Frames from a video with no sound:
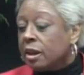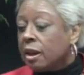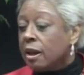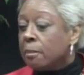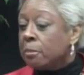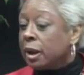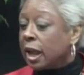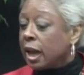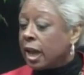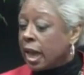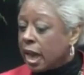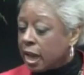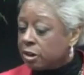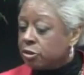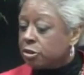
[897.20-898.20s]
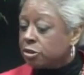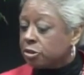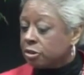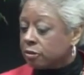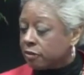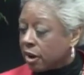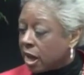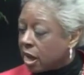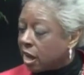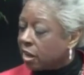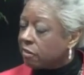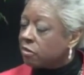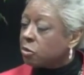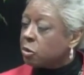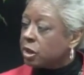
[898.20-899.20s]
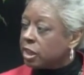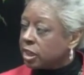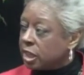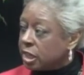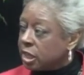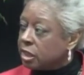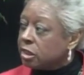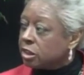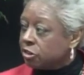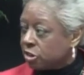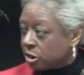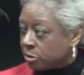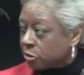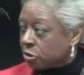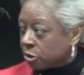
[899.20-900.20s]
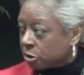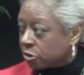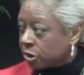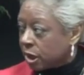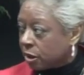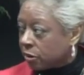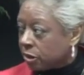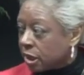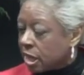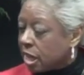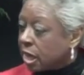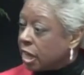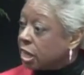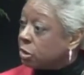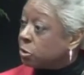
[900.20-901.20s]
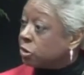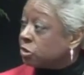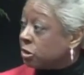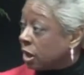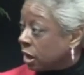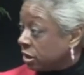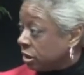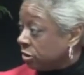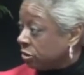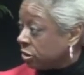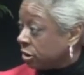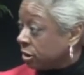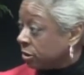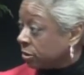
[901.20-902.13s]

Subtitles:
But I had to survive within the Jim Crow South, and it was not easy.